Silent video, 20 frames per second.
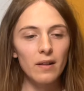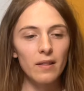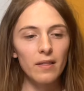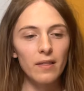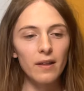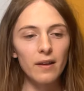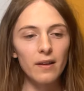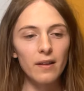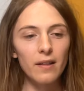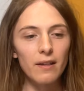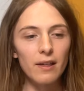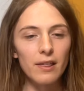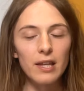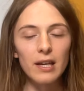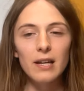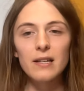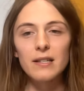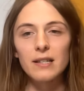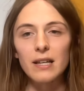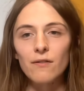the the
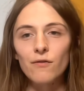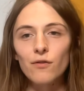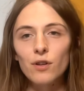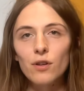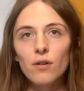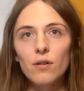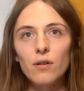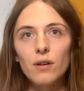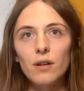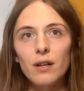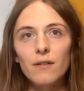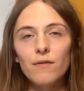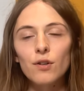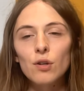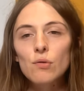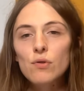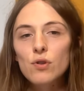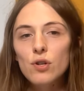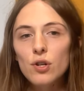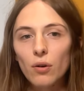thing is, if you if
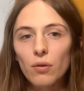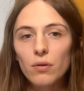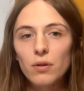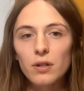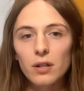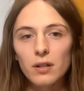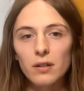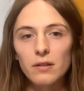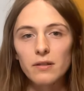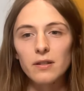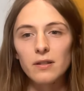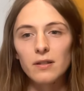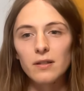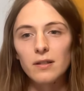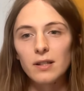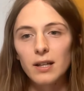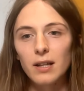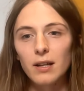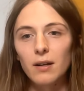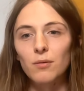you notice
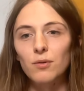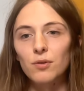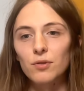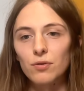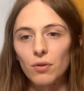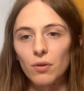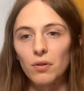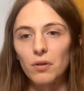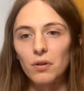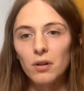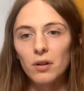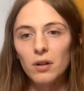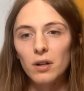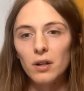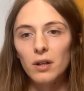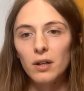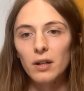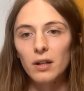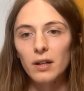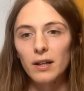TLDraw,
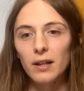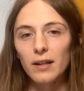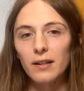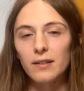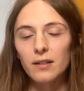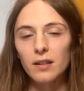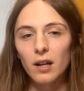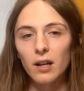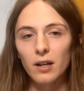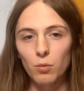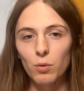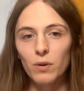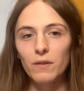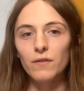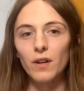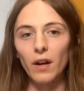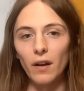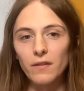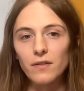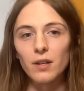it's like we've
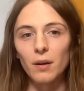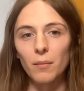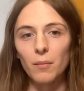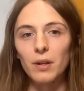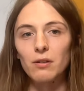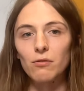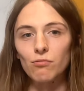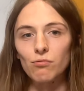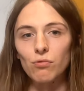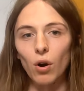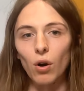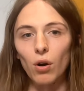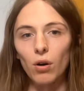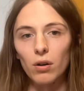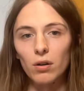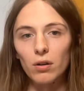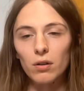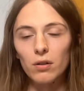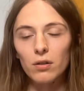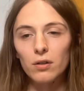done something
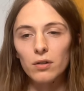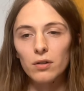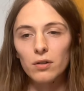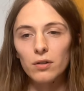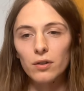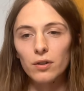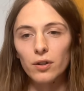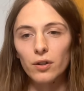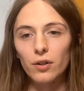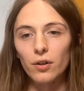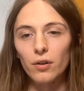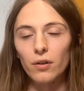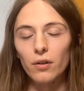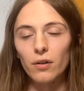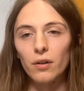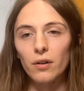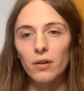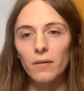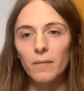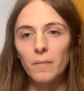wrong, you know,
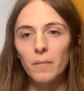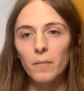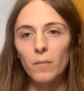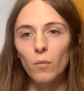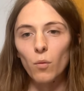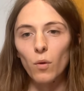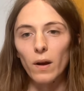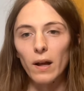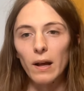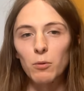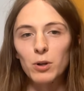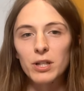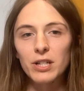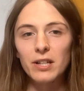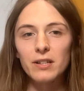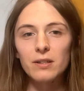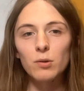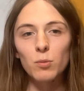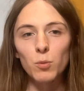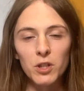which
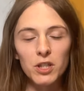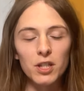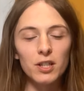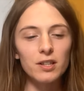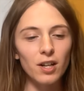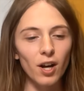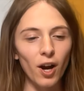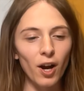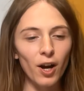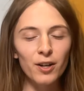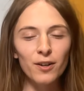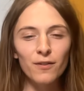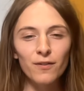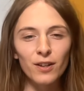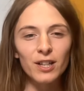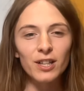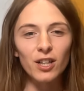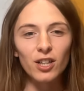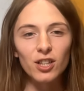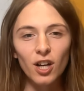is which is kind of
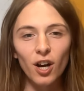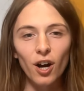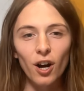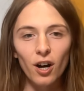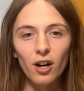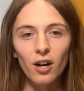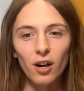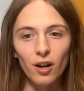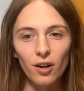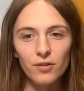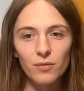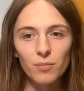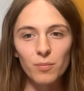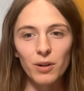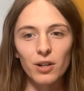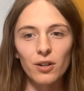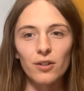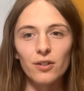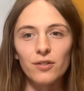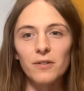like a curse
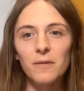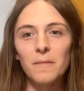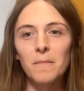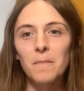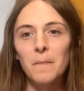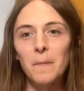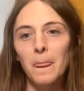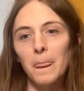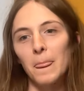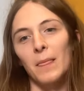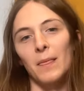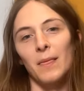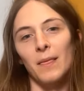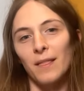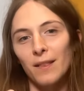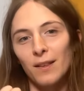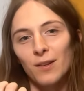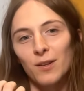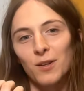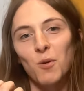because. Mm-hmm
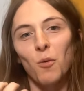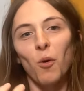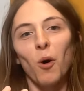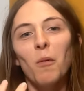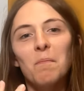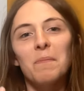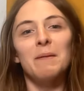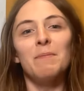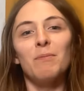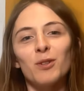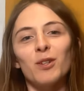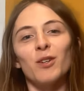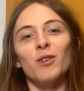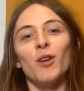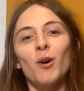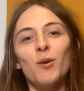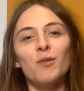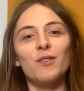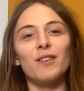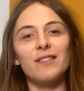you want people to
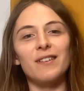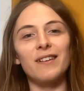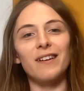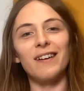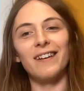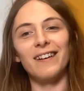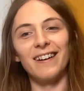notice it.